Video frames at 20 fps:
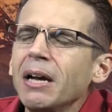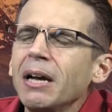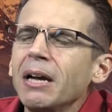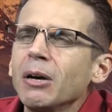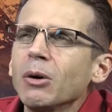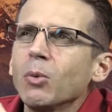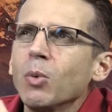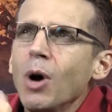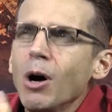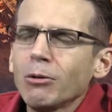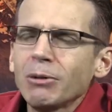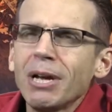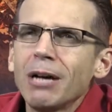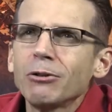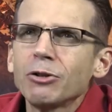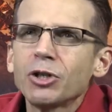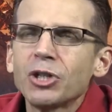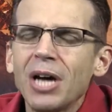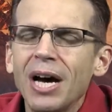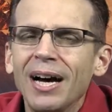walked
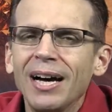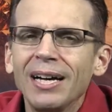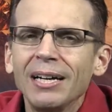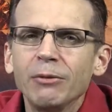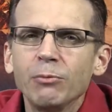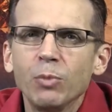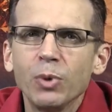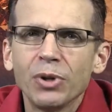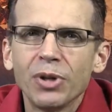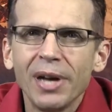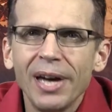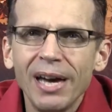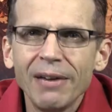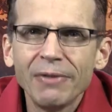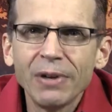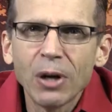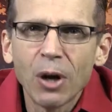outside with a heavy